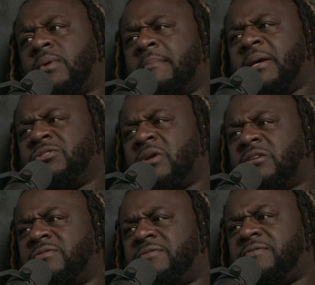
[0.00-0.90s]
well, I met you when I
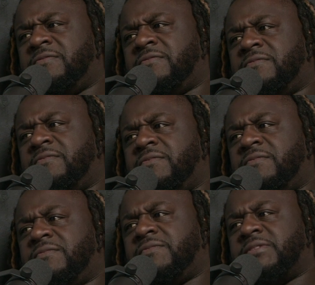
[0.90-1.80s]
was
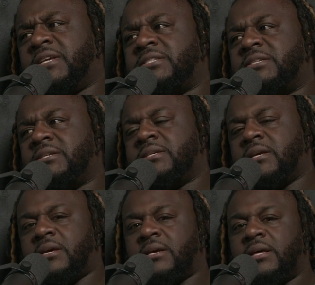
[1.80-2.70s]
16. 16,
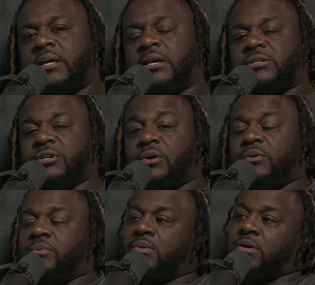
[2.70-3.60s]
yeah.
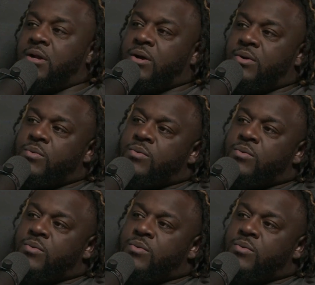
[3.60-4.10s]
So you know,